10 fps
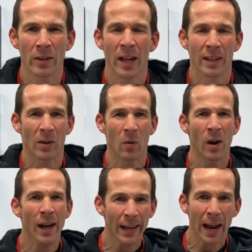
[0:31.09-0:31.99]
You're like,
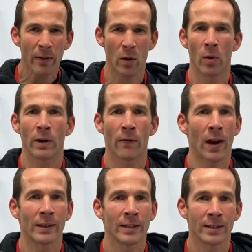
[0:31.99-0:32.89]
what? I don't know where to
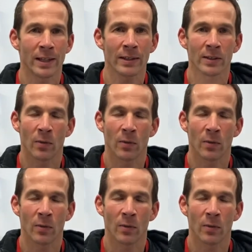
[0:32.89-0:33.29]
find these things.